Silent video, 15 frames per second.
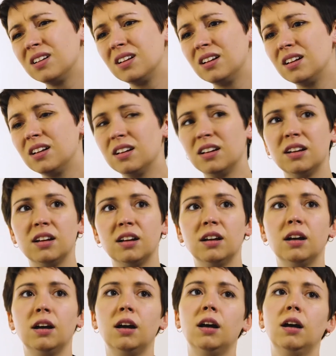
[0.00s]
Oh,
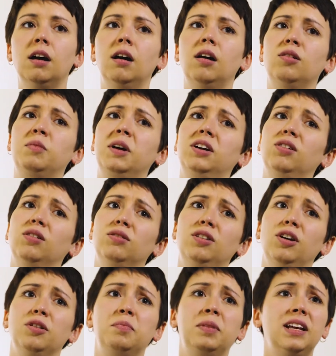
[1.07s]
oh my god,
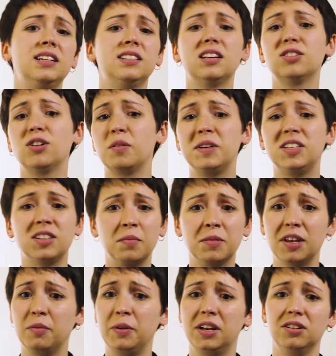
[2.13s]
no, please. There's got to be
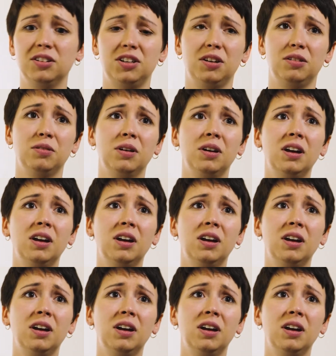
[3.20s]
something we can do.